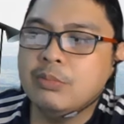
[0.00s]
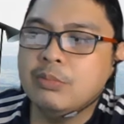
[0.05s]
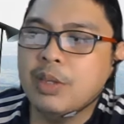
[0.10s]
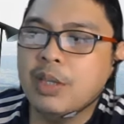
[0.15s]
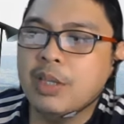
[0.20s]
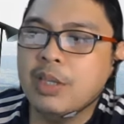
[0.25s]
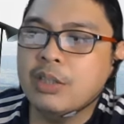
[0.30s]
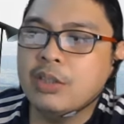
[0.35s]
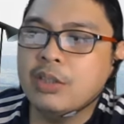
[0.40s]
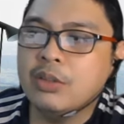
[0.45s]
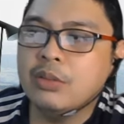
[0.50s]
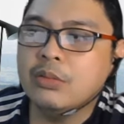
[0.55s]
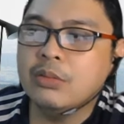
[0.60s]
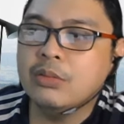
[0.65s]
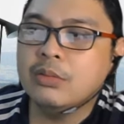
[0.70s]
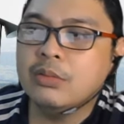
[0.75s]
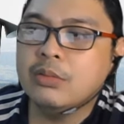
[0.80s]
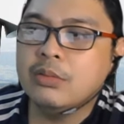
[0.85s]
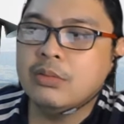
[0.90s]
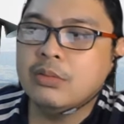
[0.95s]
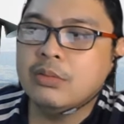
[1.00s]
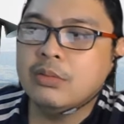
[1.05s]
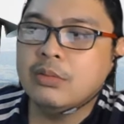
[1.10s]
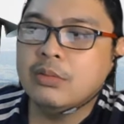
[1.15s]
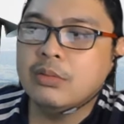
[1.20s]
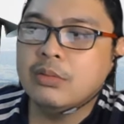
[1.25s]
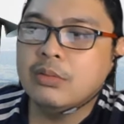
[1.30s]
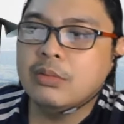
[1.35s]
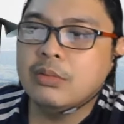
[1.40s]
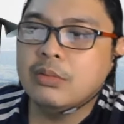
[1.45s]
make you
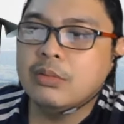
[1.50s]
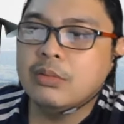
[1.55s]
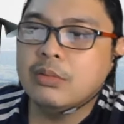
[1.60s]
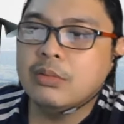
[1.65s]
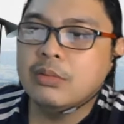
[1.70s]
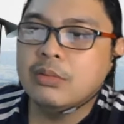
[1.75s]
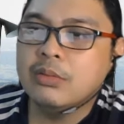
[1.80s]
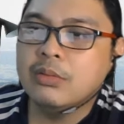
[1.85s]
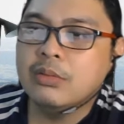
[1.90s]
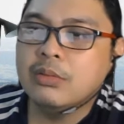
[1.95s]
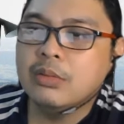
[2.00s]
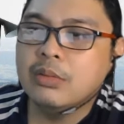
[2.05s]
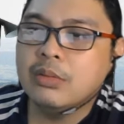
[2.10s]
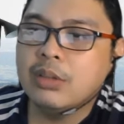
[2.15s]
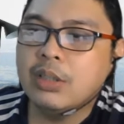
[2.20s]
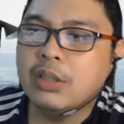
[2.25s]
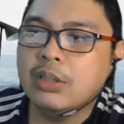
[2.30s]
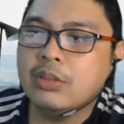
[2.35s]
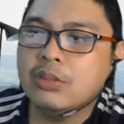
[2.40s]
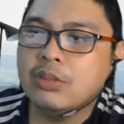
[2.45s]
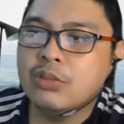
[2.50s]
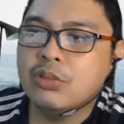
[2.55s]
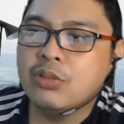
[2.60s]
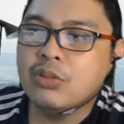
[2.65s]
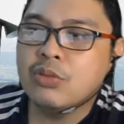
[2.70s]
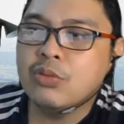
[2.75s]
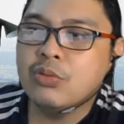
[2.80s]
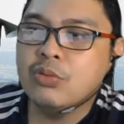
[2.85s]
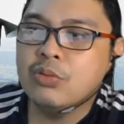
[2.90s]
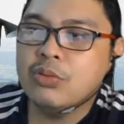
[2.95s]
either
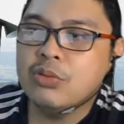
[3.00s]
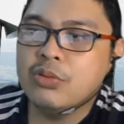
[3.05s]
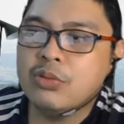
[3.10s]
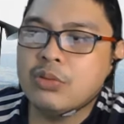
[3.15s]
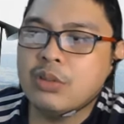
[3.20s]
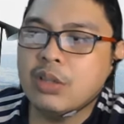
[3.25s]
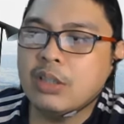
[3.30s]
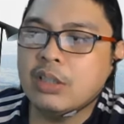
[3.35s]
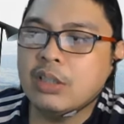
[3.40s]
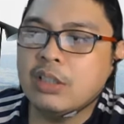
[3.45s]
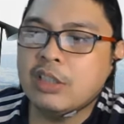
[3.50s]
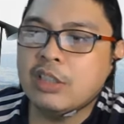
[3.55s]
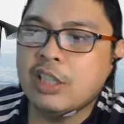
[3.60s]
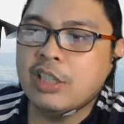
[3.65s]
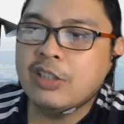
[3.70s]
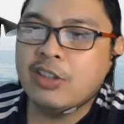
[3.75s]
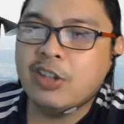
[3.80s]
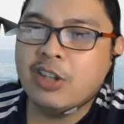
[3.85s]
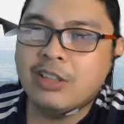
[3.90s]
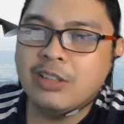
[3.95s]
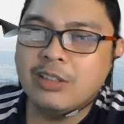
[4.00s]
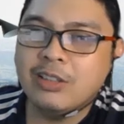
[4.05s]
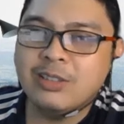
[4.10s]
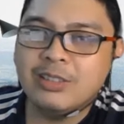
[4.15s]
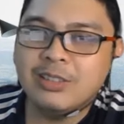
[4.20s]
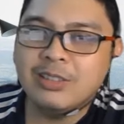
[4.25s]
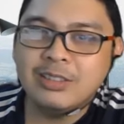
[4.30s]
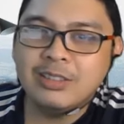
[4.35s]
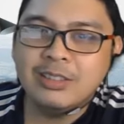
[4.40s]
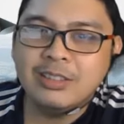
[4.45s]
choose an
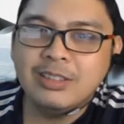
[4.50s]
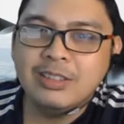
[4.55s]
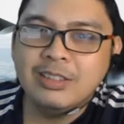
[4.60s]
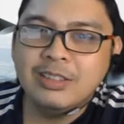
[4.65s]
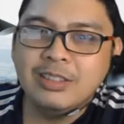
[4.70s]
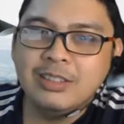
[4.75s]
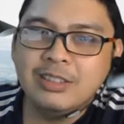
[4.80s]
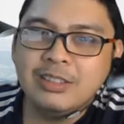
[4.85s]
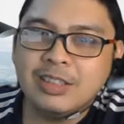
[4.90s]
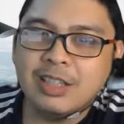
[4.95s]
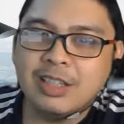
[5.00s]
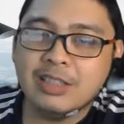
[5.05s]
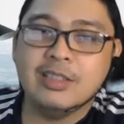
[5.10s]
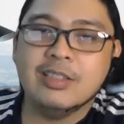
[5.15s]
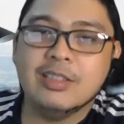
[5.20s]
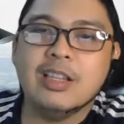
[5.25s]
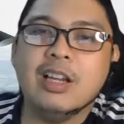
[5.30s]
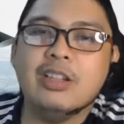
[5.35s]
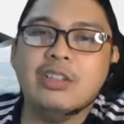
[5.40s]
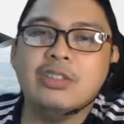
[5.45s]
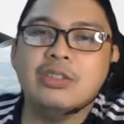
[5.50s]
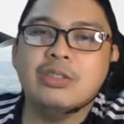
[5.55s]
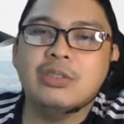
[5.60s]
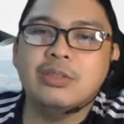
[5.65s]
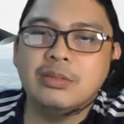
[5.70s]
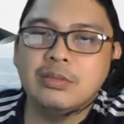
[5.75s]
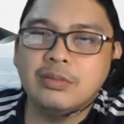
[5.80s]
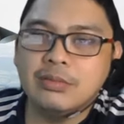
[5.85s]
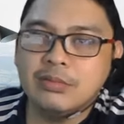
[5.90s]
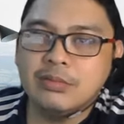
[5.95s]
unethical
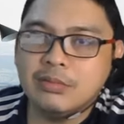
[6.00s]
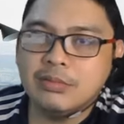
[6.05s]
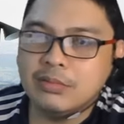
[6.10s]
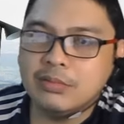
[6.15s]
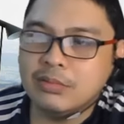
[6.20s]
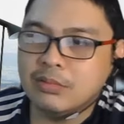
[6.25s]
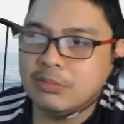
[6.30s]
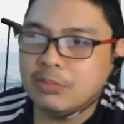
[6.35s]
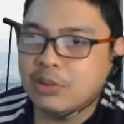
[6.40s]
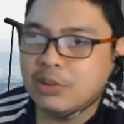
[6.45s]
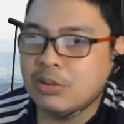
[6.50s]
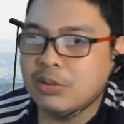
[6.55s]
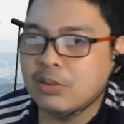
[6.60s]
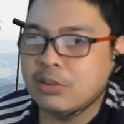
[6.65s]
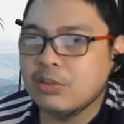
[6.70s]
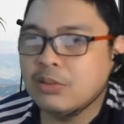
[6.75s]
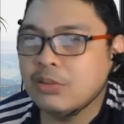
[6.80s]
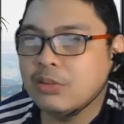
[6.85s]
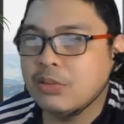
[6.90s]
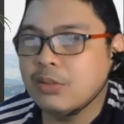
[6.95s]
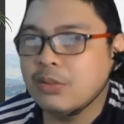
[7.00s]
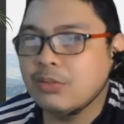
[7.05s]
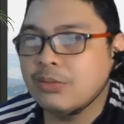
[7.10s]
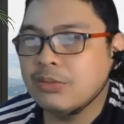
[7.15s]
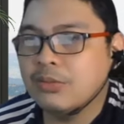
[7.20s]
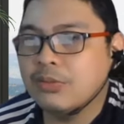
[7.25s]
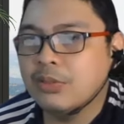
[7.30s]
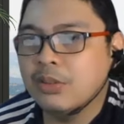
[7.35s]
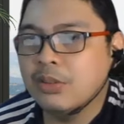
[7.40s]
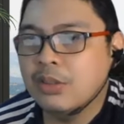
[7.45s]
transaction because
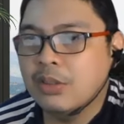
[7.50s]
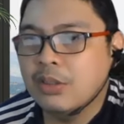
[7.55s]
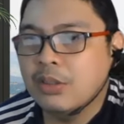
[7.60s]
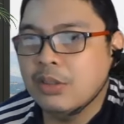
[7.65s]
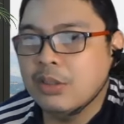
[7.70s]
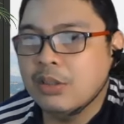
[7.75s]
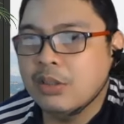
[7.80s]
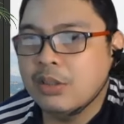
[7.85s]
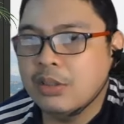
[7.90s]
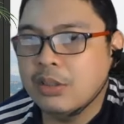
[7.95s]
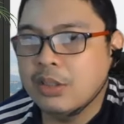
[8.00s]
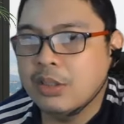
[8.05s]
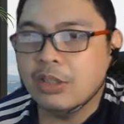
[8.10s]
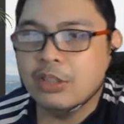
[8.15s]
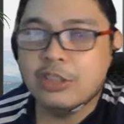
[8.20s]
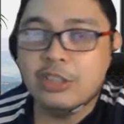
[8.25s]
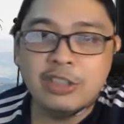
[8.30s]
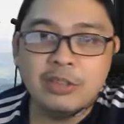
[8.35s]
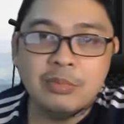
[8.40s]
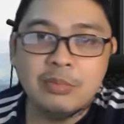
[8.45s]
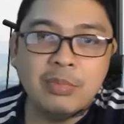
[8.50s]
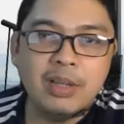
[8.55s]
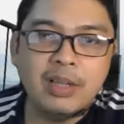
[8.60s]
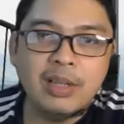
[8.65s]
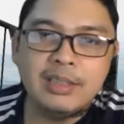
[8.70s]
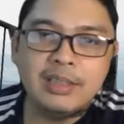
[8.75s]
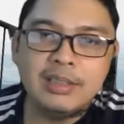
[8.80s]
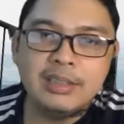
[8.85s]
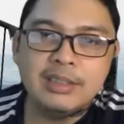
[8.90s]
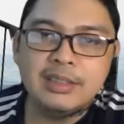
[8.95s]
of large
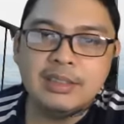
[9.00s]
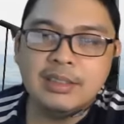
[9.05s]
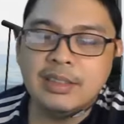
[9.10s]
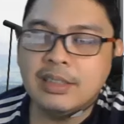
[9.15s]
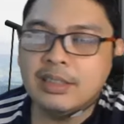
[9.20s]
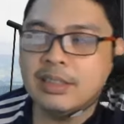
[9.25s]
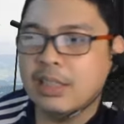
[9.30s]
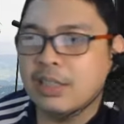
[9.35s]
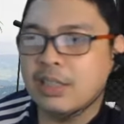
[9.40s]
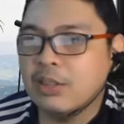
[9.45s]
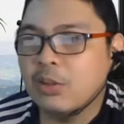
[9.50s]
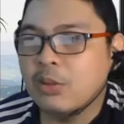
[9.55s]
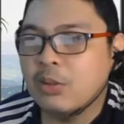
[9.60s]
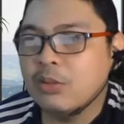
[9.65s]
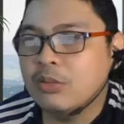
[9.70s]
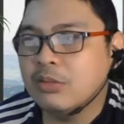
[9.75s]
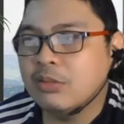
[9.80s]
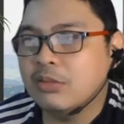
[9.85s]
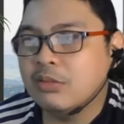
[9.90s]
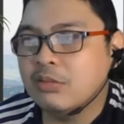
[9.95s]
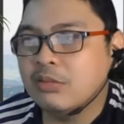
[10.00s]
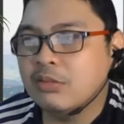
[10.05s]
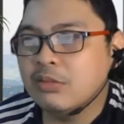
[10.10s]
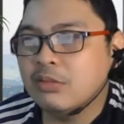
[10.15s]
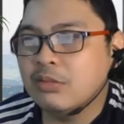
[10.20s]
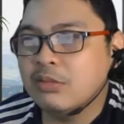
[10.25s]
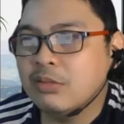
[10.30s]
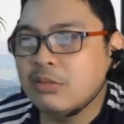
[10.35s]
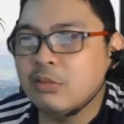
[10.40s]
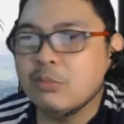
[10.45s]
money, and ayokong
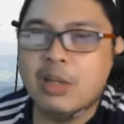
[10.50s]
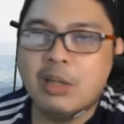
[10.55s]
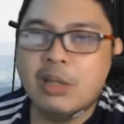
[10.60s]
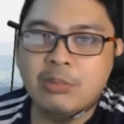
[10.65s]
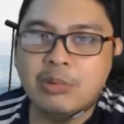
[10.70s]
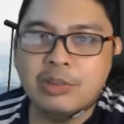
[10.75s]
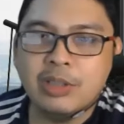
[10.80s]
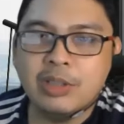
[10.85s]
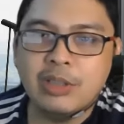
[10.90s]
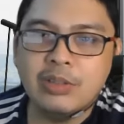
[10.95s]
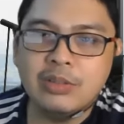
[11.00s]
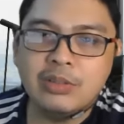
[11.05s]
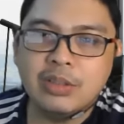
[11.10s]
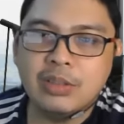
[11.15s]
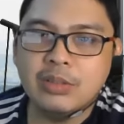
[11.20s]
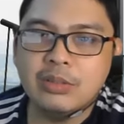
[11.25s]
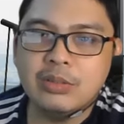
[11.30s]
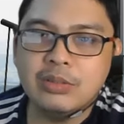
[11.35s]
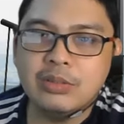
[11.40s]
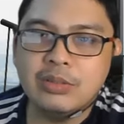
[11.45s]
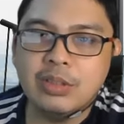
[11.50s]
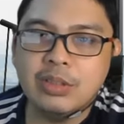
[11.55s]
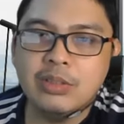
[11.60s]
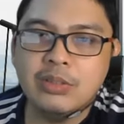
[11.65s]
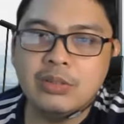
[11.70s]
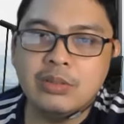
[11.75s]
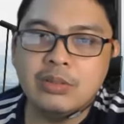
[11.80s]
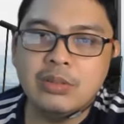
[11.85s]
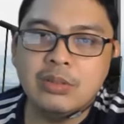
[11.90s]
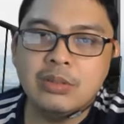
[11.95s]
umabot kayo sa
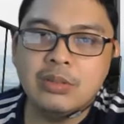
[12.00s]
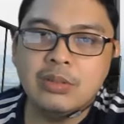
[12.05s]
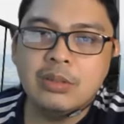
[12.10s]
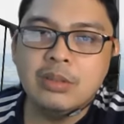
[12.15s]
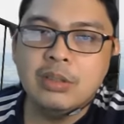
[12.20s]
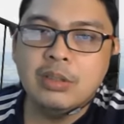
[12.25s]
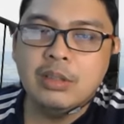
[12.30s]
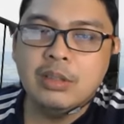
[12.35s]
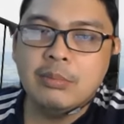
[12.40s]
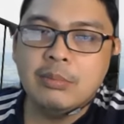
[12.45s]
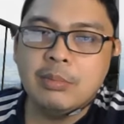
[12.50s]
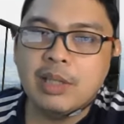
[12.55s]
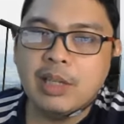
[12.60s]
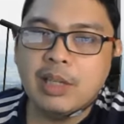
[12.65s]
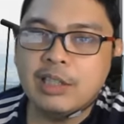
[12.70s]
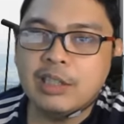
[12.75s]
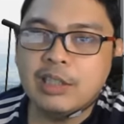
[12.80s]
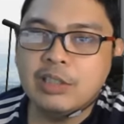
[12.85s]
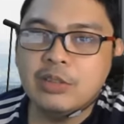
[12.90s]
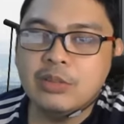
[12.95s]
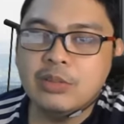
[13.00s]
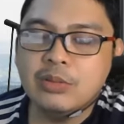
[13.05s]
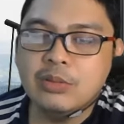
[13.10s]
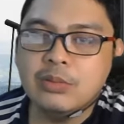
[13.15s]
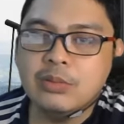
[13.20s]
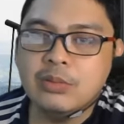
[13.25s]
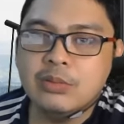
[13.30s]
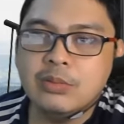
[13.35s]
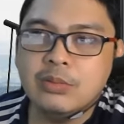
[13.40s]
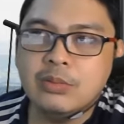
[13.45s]
inyo. Palagi
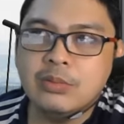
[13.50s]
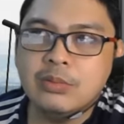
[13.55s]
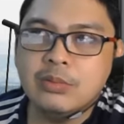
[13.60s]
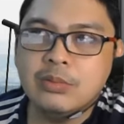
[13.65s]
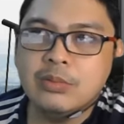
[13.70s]
yung